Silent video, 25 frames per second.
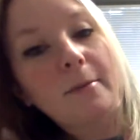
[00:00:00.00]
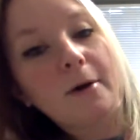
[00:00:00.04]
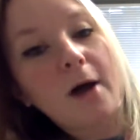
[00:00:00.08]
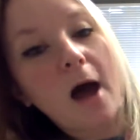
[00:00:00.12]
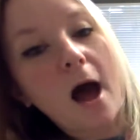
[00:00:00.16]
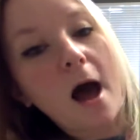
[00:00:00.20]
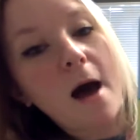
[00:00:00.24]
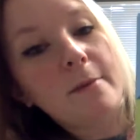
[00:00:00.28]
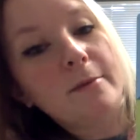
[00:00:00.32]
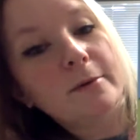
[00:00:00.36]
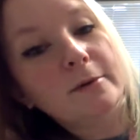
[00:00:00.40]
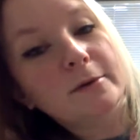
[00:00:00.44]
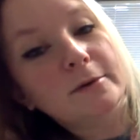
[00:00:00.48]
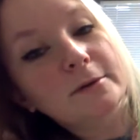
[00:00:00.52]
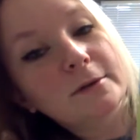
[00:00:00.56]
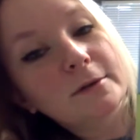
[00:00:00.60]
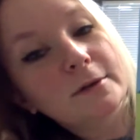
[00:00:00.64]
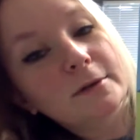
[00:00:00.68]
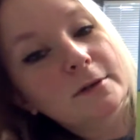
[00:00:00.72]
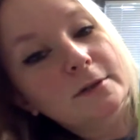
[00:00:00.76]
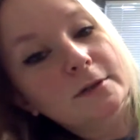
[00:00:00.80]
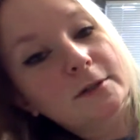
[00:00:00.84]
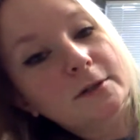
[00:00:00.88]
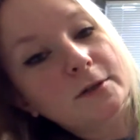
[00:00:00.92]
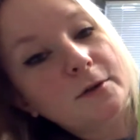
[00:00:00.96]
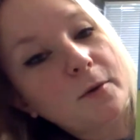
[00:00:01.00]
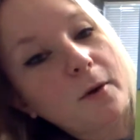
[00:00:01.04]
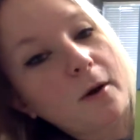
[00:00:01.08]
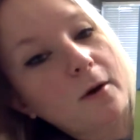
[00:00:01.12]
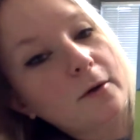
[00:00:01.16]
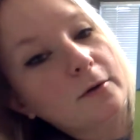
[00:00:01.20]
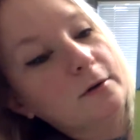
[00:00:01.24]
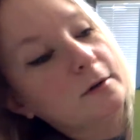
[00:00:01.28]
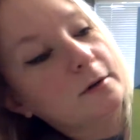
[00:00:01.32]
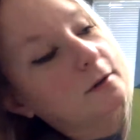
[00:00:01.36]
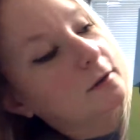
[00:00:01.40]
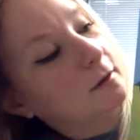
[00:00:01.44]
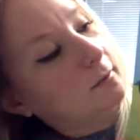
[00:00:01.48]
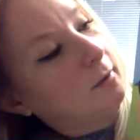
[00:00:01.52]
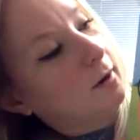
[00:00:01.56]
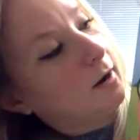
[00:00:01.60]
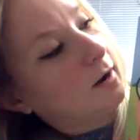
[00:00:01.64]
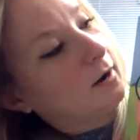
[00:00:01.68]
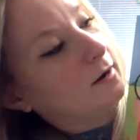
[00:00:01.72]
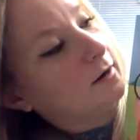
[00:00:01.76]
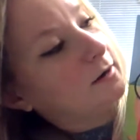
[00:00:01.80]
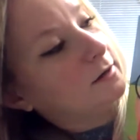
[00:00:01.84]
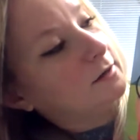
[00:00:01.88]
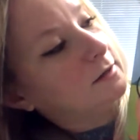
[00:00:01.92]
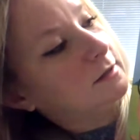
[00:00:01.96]
gobble, squawked the
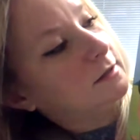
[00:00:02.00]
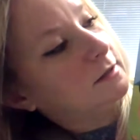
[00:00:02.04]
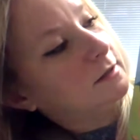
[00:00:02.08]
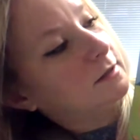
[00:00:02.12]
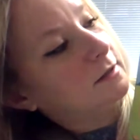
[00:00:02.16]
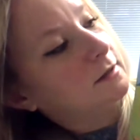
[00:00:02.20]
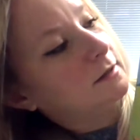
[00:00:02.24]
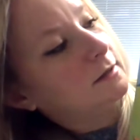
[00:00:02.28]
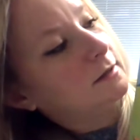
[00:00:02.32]
birds.